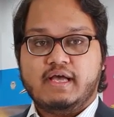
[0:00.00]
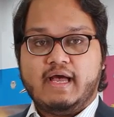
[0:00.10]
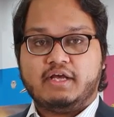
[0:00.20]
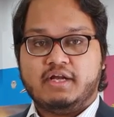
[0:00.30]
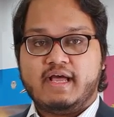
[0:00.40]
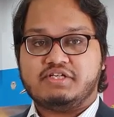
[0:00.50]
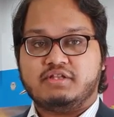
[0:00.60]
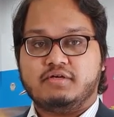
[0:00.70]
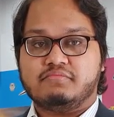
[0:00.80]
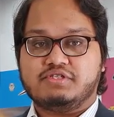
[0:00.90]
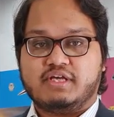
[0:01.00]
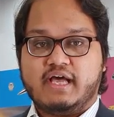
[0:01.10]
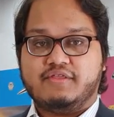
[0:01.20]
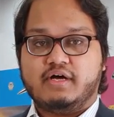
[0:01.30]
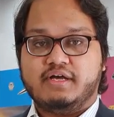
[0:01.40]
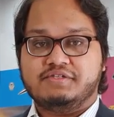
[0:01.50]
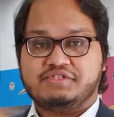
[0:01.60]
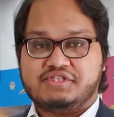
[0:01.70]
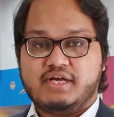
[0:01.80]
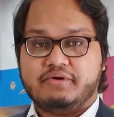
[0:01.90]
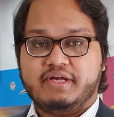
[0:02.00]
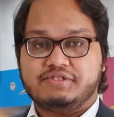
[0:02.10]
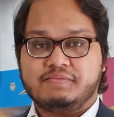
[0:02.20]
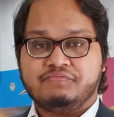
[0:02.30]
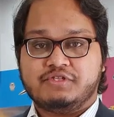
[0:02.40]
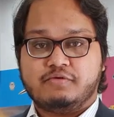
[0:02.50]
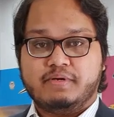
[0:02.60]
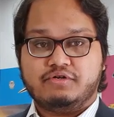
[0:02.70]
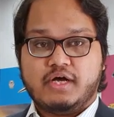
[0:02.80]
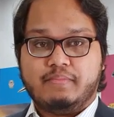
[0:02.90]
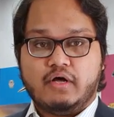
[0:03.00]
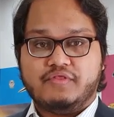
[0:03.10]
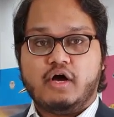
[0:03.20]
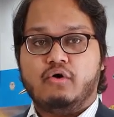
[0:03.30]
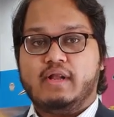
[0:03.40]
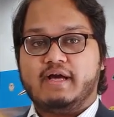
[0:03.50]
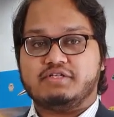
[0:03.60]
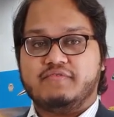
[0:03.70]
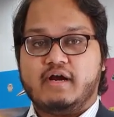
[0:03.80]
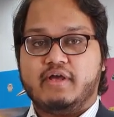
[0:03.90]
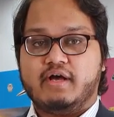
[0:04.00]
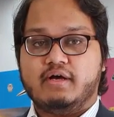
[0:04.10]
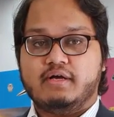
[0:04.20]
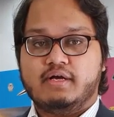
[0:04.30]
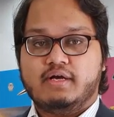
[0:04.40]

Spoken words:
and connecting them together in series to build up the whole active area.